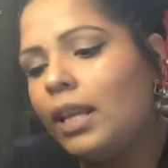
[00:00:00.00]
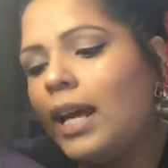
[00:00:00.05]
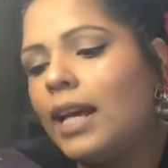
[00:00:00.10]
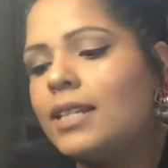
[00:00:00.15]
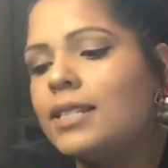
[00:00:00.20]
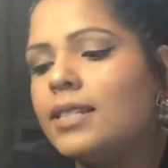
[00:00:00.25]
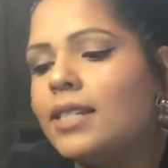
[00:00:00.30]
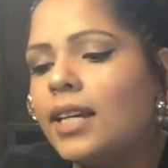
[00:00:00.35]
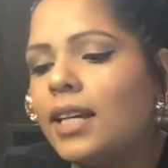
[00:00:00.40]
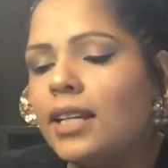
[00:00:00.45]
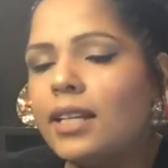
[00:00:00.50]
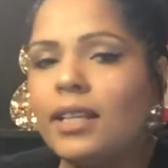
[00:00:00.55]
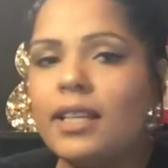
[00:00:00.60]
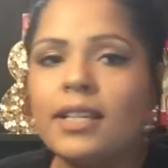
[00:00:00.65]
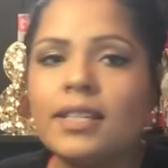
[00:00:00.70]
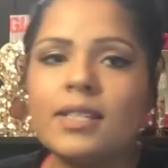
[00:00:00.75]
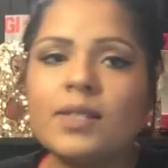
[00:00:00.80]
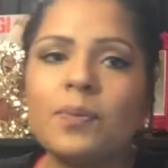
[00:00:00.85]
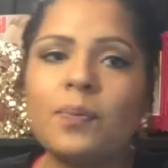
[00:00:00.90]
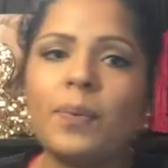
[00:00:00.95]
last thing in
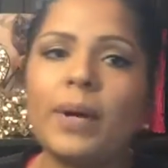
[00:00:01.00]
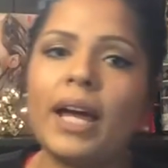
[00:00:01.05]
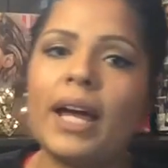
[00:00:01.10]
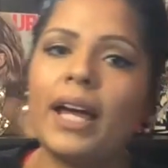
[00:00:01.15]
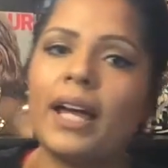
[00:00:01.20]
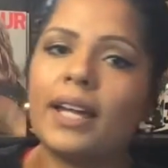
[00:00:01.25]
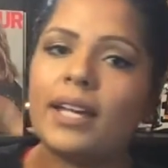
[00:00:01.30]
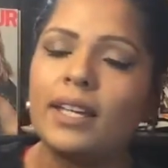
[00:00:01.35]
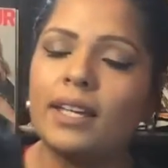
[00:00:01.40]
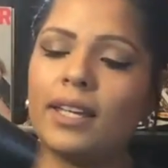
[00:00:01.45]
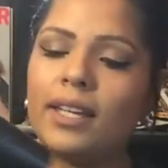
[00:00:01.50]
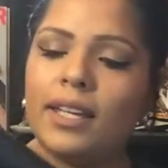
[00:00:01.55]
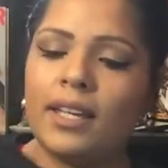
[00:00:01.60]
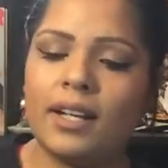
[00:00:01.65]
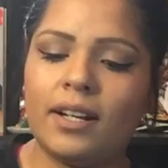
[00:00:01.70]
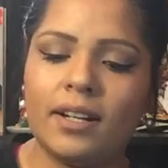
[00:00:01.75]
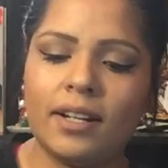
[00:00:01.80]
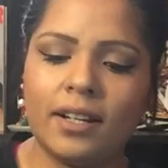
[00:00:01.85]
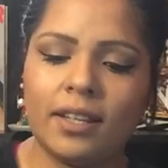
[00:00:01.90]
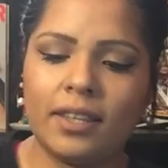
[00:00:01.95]
this bag
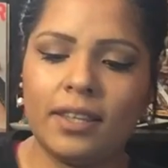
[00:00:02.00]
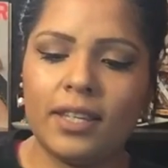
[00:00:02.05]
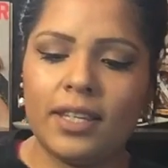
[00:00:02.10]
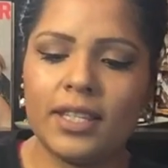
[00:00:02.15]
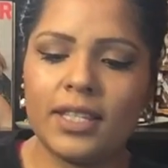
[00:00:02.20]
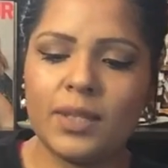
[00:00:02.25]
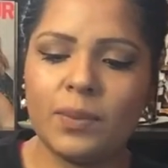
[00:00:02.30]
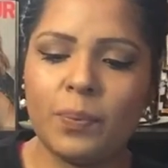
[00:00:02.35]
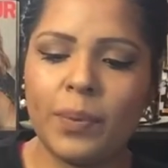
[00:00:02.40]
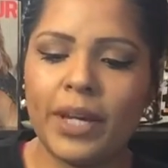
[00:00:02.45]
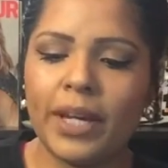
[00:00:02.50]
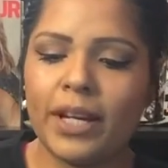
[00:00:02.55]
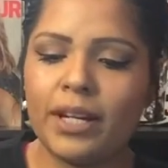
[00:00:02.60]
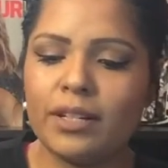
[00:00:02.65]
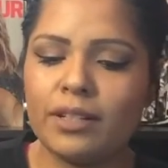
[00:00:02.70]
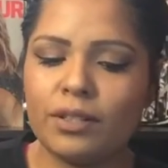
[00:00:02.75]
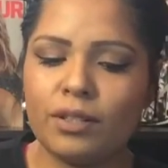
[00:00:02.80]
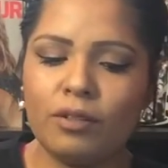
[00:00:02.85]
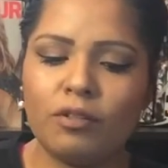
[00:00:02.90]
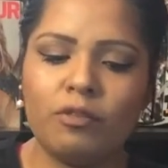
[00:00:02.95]
are these
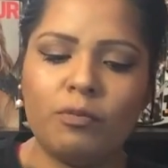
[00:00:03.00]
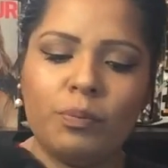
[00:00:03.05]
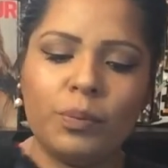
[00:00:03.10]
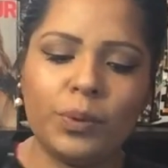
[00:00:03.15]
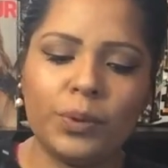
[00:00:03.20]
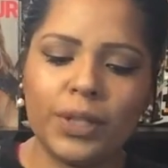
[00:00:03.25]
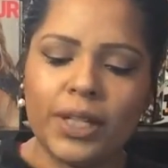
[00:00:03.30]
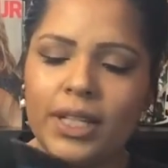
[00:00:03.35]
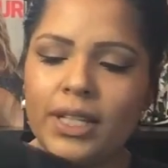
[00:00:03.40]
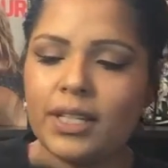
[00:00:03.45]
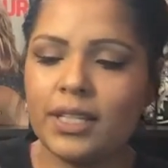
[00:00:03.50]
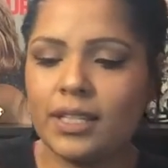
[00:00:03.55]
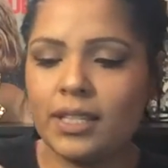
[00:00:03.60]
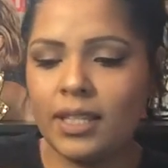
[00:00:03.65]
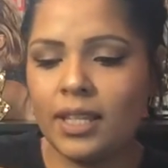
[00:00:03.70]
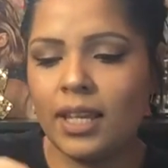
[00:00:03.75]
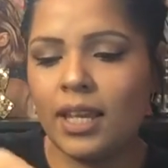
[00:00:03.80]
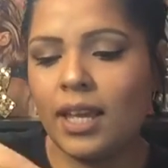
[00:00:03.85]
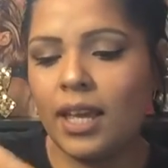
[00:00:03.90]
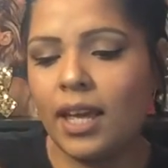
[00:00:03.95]
pairs of booties,
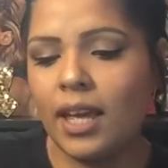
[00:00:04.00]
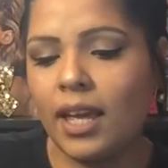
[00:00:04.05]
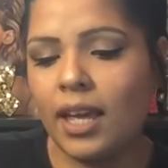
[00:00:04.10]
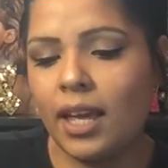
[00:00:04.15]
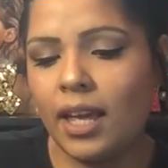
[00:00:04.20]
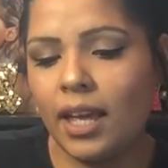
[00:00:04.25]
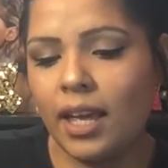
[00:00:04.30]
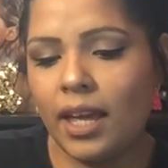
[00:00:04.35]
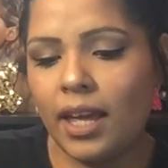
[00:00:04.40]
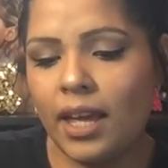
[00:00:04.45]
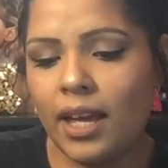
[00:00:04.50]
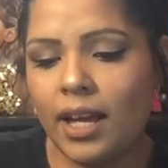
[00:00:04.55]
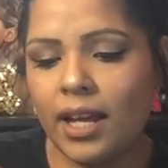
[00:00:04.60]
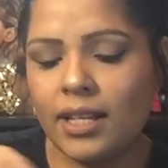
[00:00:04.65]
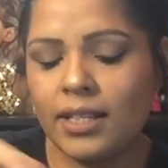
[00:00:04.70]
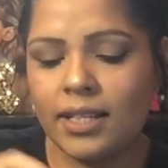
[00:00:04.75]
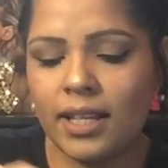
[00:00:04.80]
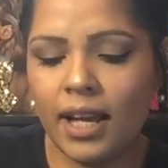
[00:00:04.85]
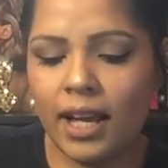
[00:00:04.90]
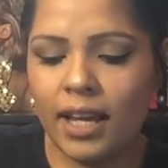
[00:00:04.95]

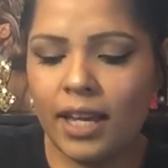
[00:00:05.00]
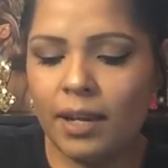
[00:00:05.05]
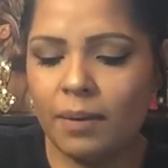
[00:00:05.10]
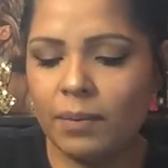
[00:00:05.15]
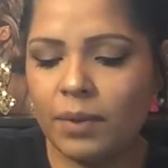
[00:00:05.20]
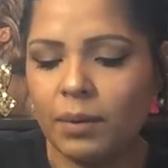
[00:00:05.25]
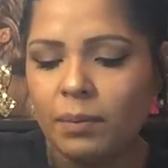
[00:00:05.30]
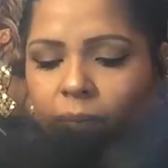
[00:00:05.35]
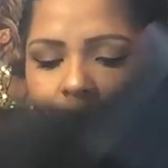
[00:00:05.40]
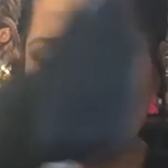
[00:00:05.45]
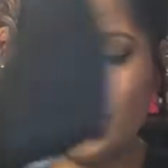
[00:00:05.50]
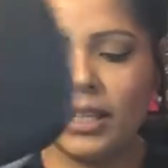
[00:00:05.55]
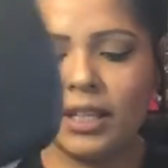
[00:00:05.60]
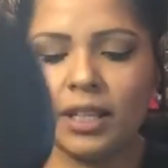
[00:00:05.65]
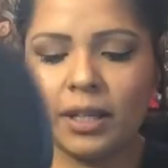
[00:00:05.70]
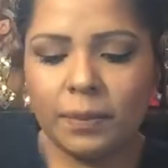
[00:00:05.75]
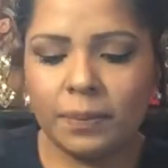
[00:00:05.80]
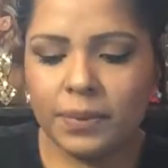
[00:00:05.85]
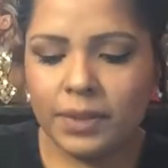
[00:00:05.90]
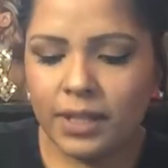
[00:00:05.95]
and I am
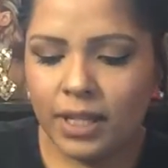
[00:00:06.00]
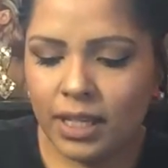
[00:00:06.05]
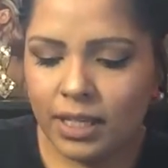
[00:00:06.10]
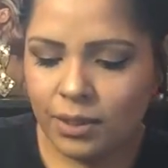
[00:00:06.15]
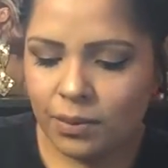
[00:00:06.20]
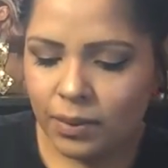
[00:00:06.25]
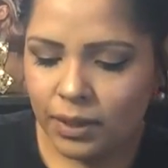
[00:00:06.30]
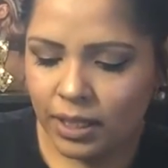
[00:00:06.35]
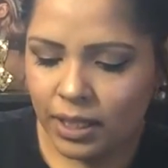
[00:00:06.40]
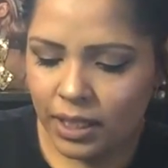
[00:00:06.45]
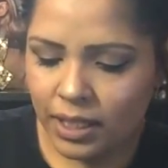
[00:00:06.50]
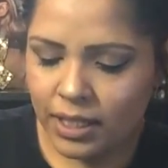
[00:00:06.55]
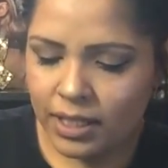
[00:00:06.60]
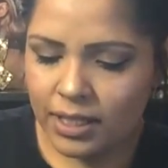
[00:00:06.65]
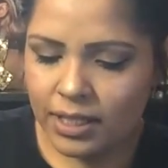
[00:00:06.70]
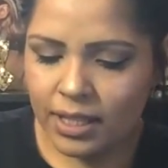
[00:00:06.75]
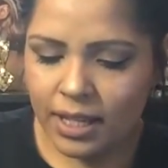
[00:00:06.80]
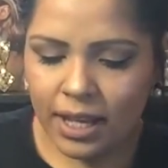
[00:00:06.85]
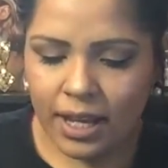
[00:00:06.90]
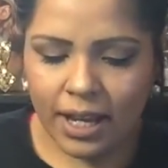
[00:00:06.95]
completely obsessed with
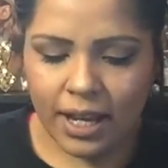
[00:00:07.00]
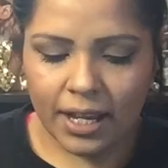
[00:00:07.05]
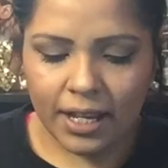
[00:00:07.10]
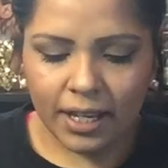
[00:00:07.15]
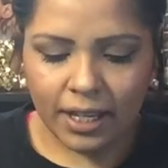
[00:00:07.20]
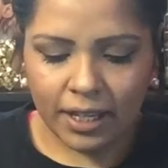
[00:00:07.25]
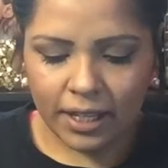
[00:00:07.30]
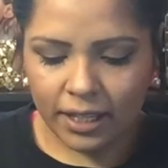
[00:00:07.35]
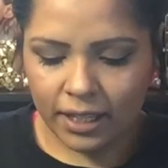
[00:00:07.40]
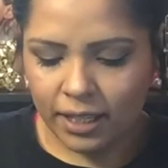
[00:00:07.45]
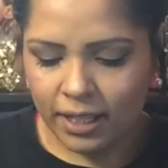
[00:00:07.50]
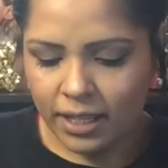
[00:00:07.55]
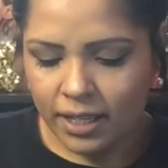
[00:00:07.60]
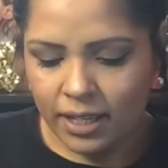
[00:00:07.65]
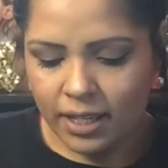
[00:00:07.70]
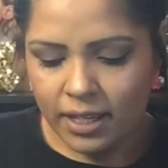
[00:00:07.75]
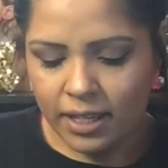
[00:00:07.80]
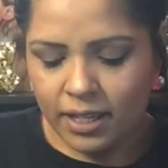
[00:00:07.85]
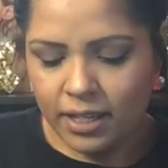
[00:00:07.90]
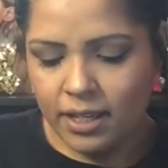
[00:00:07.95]
these. I
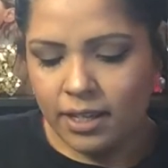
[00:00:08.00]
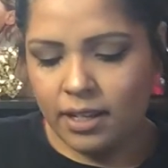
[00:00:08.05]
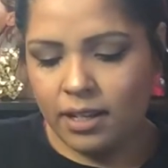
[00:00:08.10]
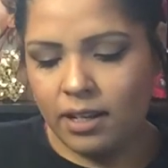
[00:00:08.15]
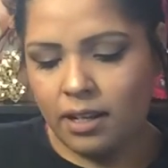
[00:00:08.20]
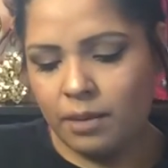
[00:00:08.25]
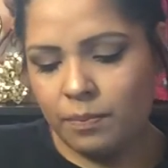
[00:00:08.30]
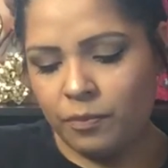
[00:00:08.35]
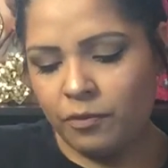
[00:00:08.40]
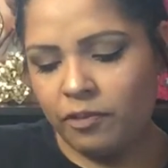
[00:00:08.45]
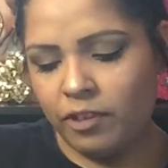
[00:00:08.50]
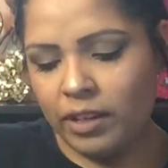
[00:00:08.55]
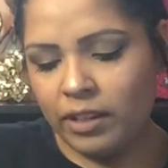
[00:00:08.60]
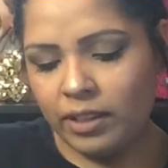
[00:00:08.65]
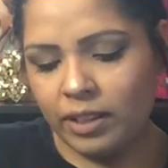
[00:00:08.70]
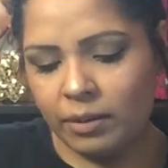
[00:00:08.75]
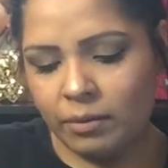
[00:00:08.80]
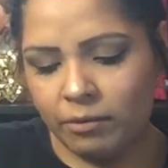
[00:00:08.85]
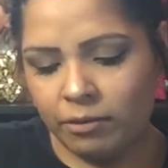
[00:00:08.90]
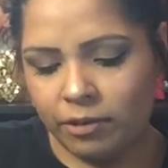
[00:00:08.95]

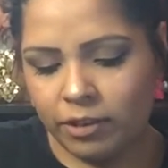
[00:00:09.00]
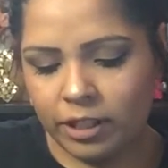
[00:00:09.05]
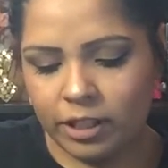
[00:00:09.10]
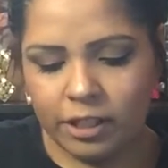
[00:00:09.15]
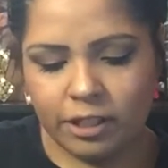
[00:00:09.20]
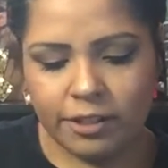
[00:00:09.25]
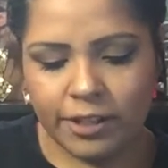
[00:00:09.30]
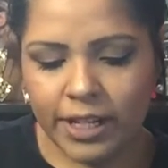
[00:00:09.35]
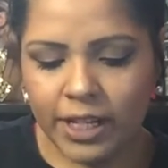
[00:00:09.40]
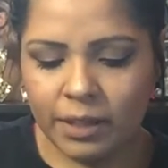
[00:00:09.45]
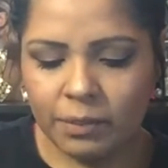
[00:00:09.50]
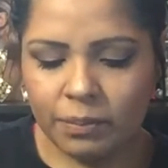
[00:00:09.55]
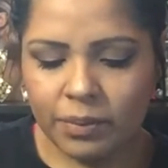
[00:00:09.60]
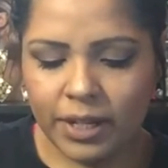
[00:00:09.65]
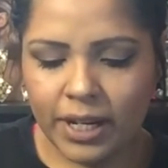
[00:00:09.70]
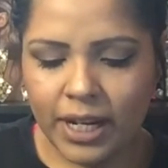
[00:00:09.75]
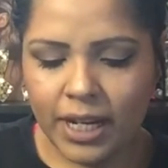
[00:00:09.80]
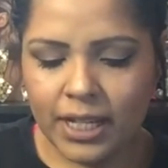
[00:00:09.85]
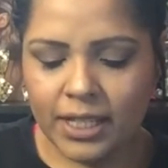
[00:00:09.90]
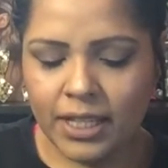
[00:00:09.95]
found them for a great
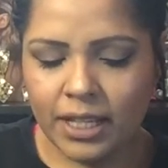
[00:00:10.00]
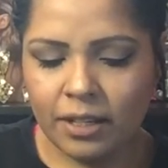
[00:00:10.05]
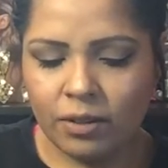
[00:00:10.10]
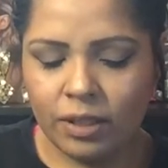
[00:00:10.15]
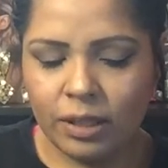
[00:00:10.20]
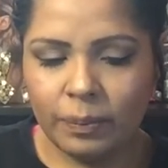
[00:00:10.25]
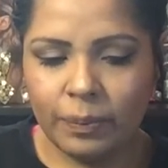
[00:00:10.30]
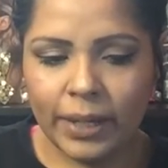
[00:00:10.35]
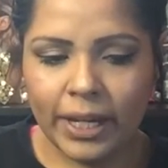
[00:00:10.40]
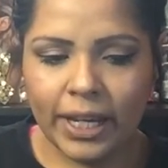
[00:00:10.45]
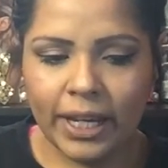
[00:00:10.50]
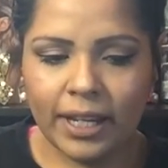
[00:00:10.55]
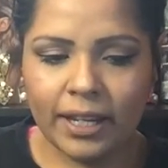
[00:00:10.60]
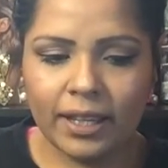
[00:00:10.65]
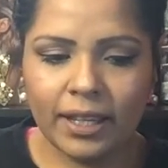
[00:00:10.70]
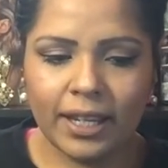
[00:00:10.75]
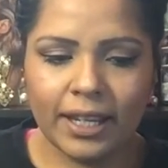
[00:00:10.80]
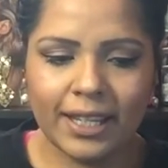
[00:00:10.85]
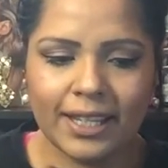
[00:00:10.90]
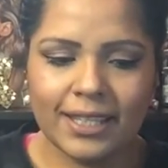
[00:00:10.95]
price. I only paid
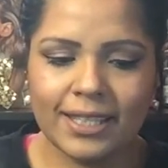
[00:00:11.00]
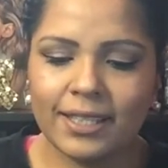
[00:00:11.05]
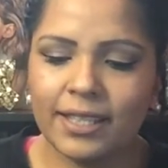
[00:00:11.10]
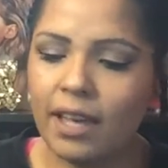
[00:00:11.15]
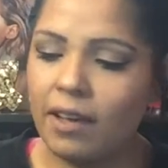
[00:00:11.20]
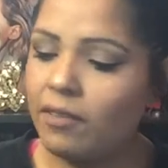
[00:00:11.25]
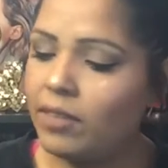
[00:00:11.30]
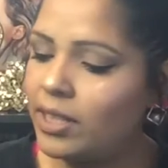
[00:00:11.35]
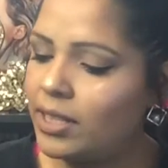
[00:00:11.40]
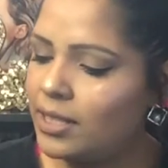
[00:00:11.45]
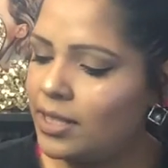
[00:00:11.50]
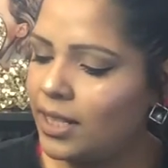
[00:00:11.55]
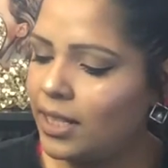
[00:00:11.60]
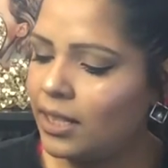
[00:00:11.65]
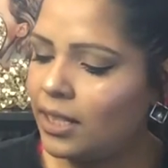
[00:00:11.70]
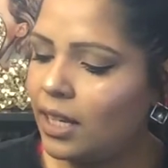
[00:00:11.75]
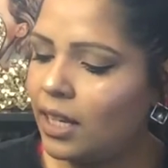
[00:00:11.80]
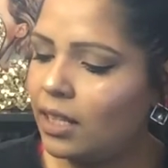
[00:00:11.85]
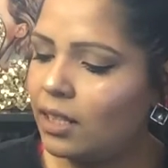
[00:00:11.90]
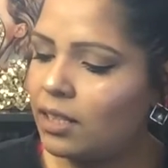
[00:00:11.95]
like
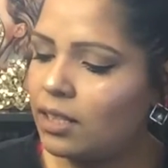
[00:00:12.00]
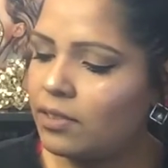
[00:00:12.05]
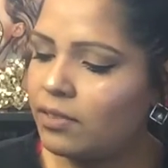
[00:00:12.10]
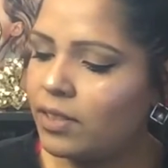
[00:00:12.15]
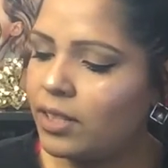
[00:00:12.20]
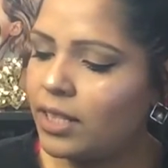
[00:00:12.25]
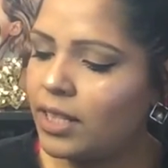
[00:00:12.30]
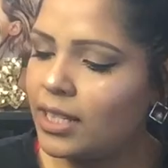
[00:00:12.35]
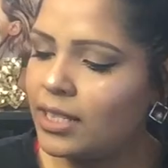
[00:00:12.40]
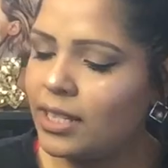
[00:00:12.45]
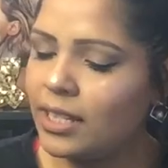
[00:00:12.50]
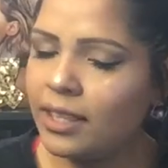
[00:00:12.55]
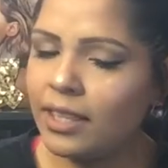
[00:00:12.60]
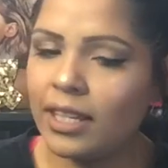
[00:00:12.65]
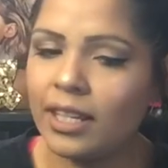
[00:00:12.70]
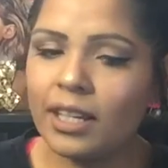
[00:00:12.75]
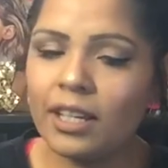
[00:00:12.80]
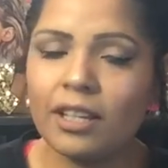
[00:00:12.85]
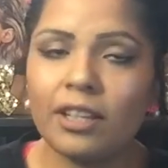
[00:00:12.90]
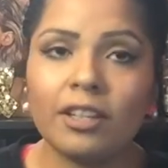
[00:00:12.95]
$17 for these, I
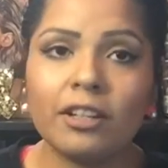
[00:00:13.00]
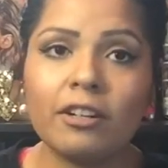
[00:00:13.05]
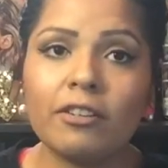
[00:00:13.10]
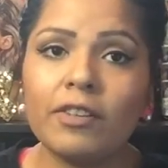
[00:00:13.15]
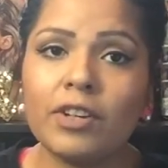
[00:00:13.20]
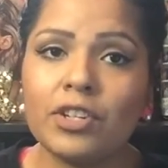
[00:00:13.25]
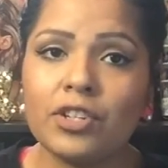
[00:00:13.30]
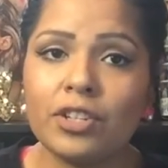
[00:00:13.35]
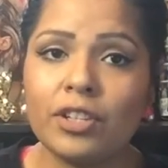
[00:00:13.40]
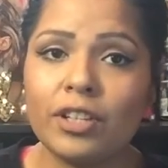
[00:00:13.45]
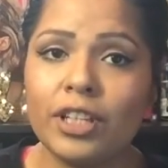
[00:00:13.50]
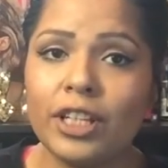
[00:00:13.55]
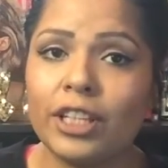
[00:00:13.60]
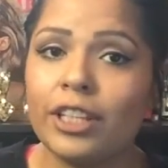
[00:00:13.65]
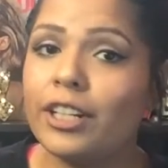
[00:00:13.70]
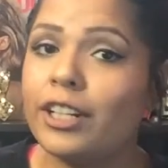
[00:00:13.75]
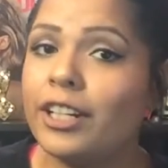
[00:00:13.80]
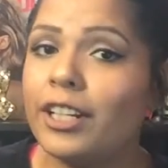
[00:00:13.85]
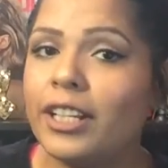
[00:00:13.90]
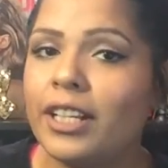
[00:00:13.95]
think, and they're originally
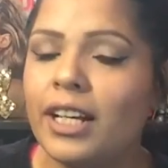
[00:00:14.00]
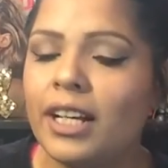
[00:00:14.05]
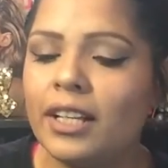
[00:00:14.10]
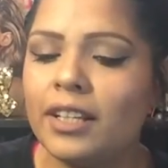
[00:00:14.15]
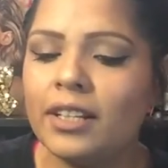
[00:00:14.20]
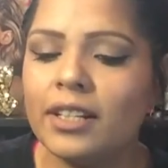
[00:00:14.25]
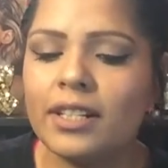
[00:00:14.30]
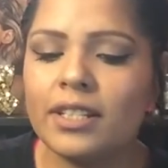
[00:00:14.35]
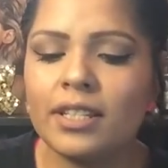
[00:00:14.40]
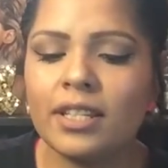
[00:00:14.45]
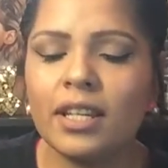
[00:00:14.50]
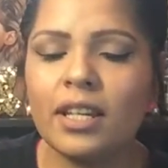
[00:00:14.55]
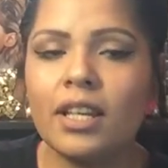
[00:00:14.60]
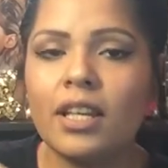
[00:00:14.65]
$30.